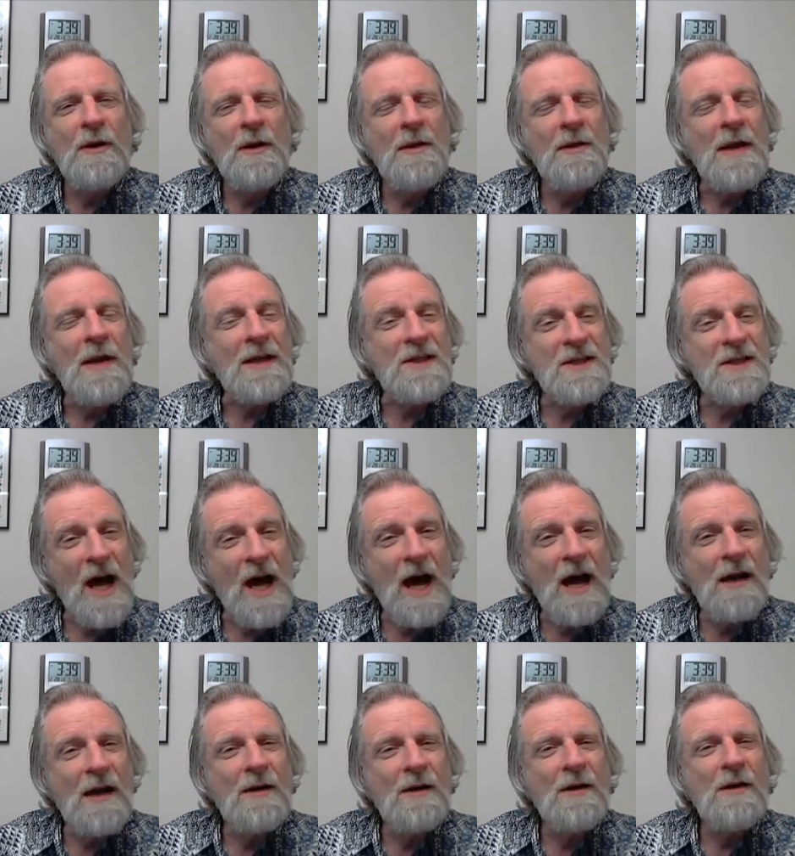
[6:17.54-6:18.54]
That's
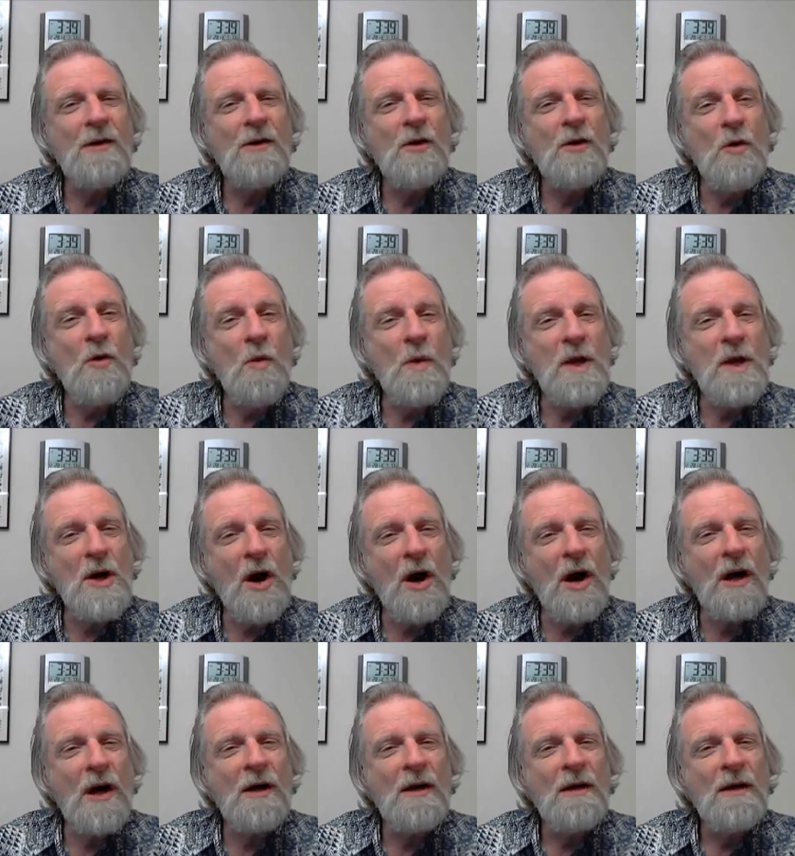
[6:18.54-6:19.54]
not who we
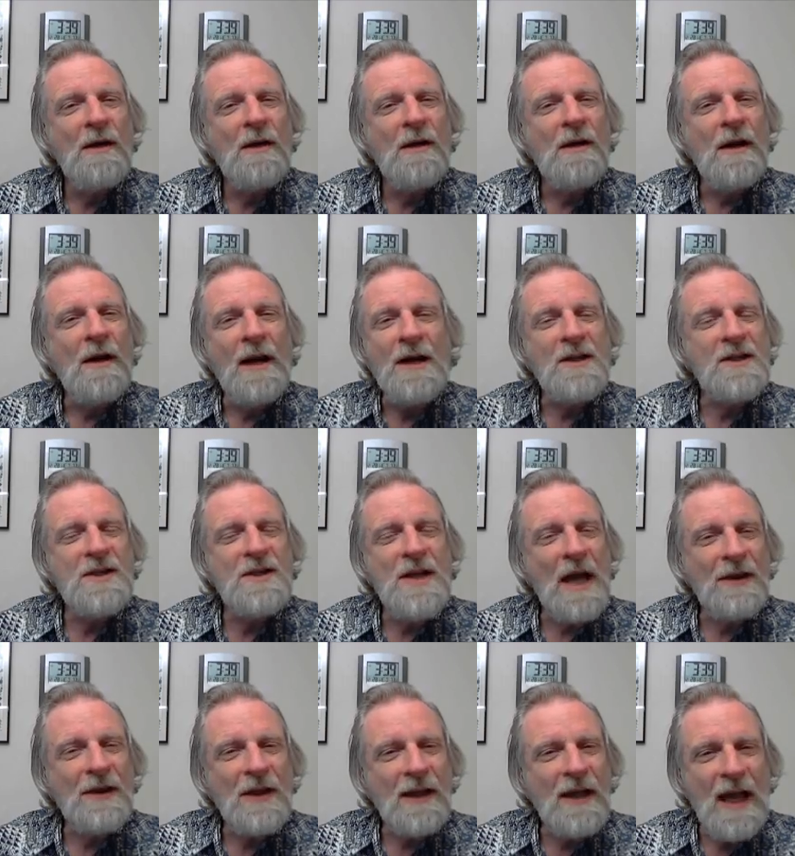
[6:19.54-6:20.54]
are, and it's
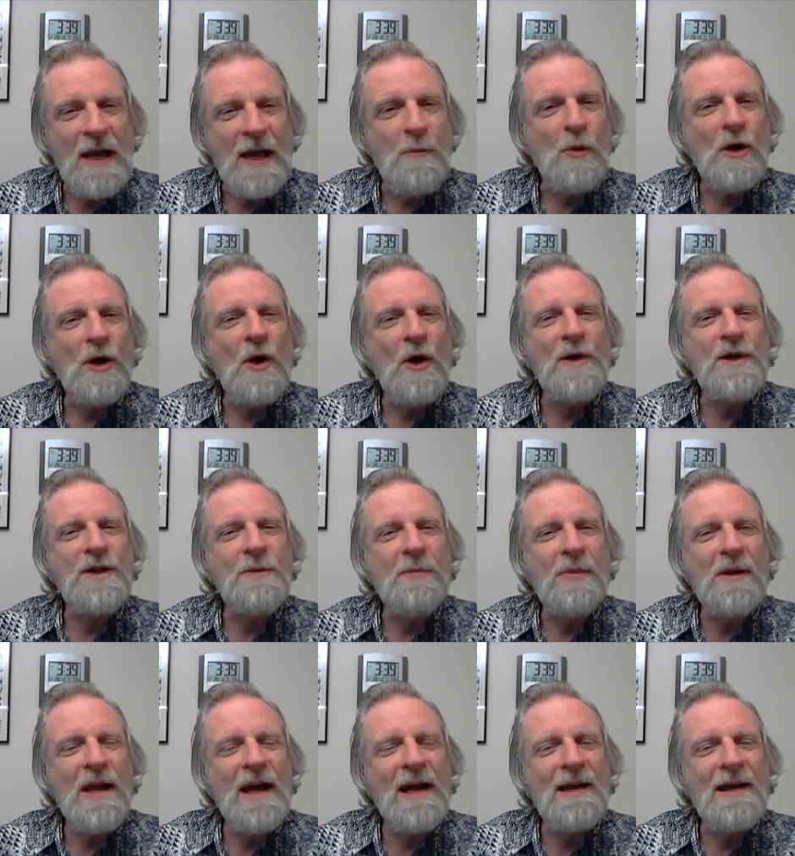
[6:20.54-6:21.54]
not the game we're going to
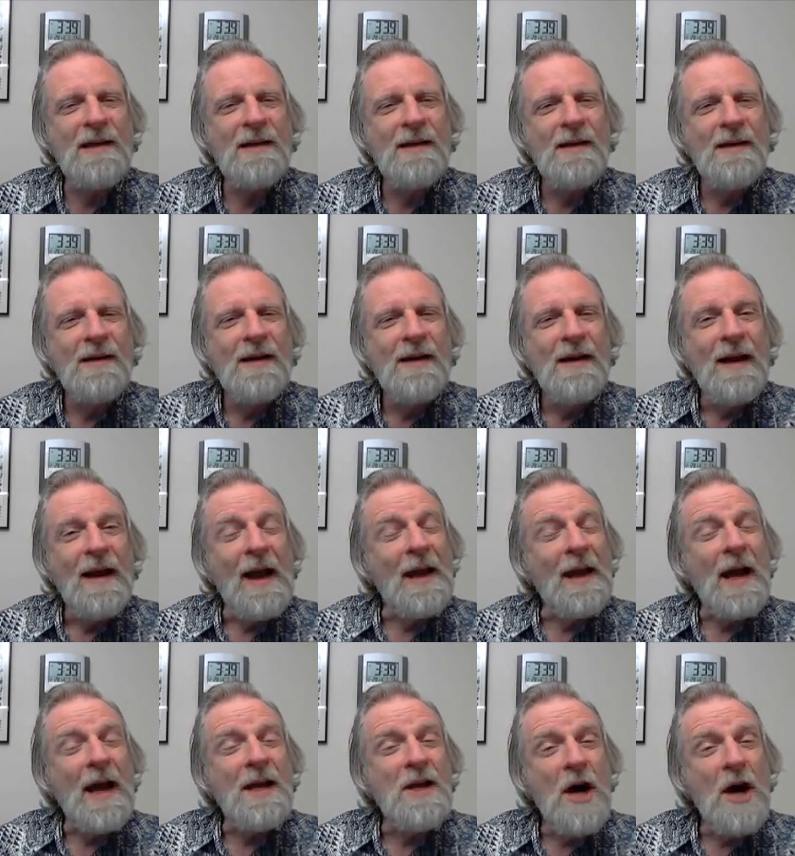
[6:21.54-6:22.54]
play.
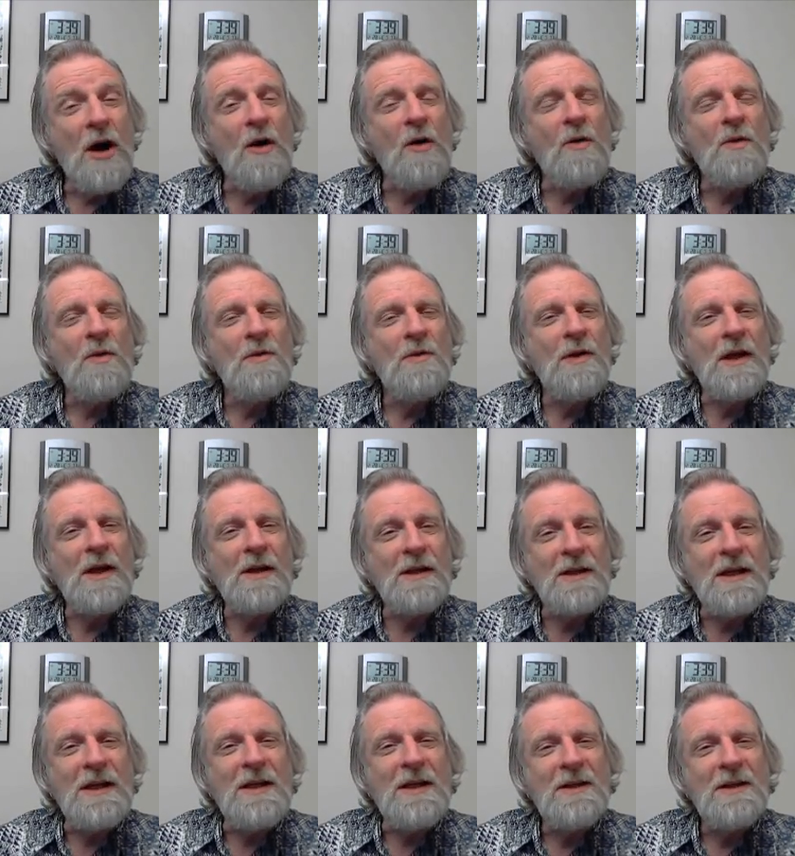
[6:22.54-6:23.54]
And I know the
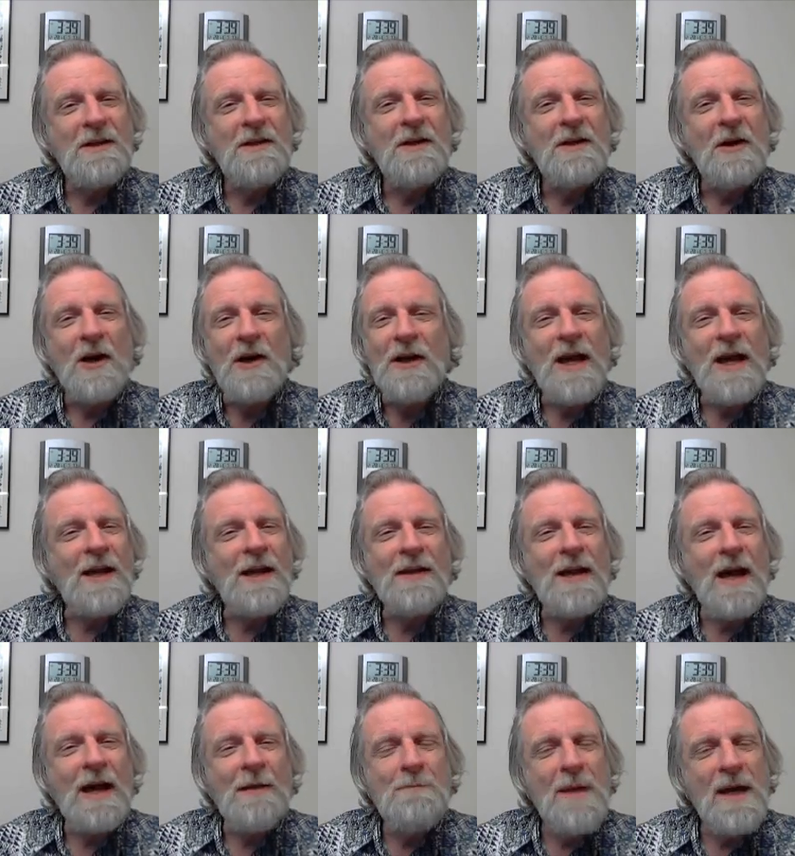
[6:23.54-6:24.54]
elite are getting
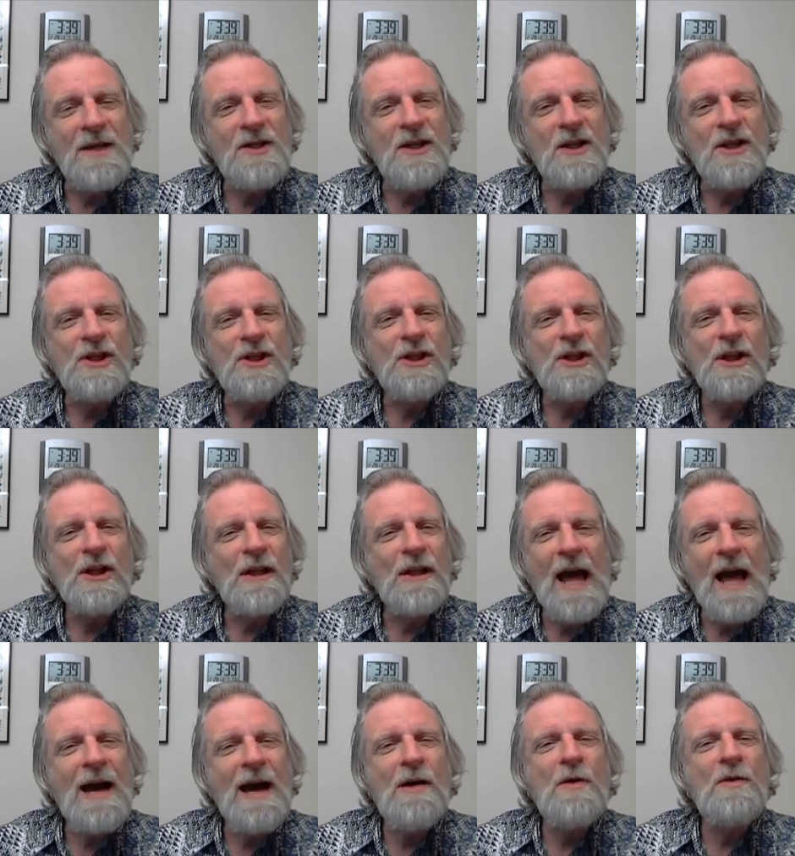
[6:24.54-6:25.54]
that message
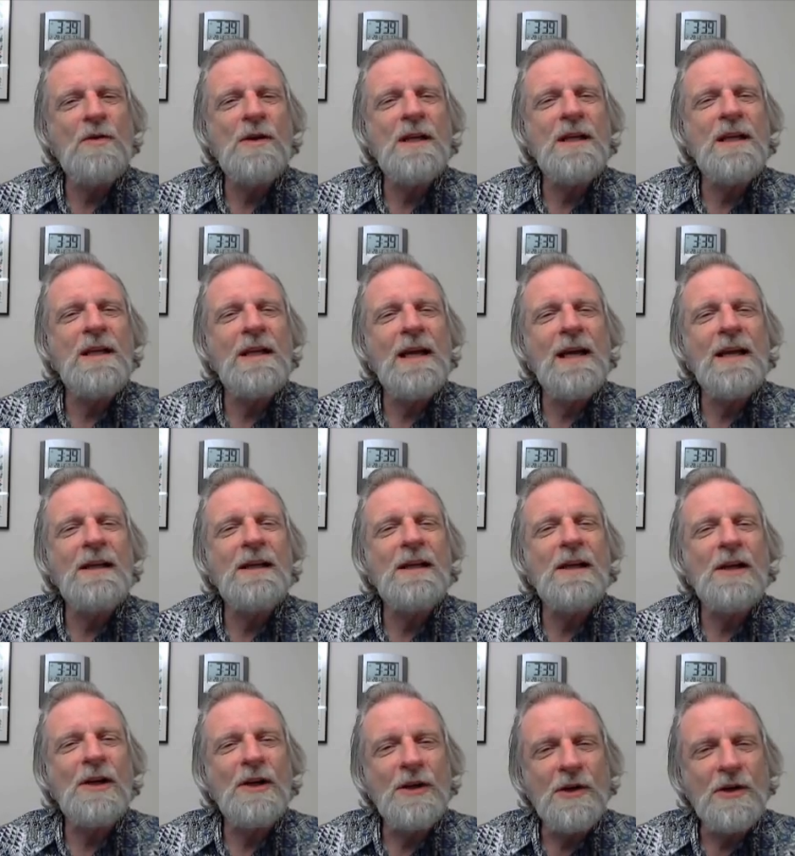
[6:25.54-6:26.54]
loudly and
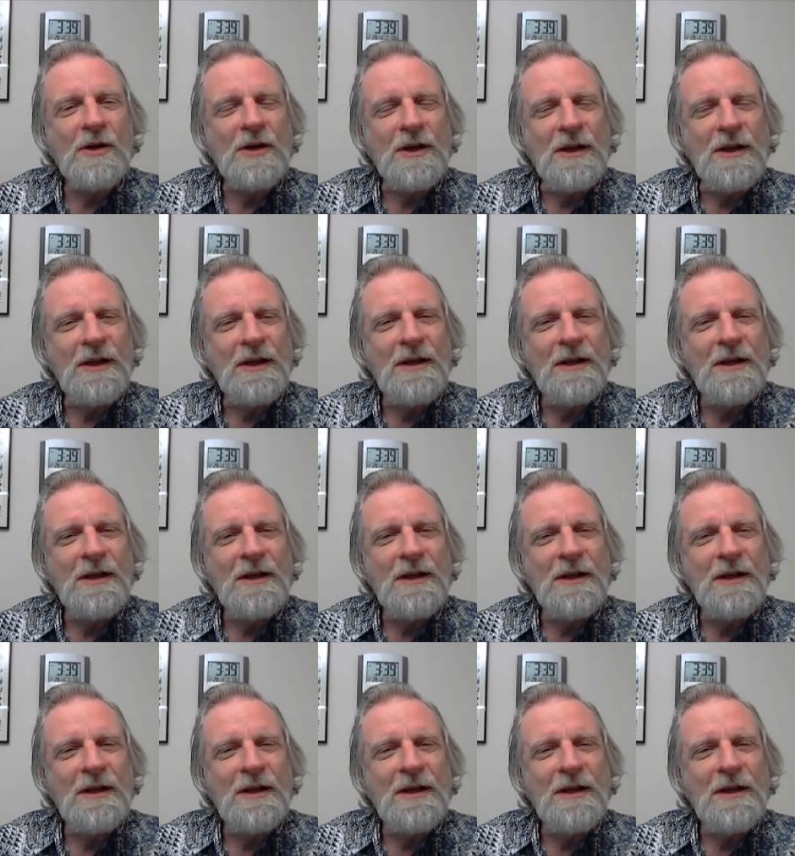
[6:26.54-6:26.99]
clearly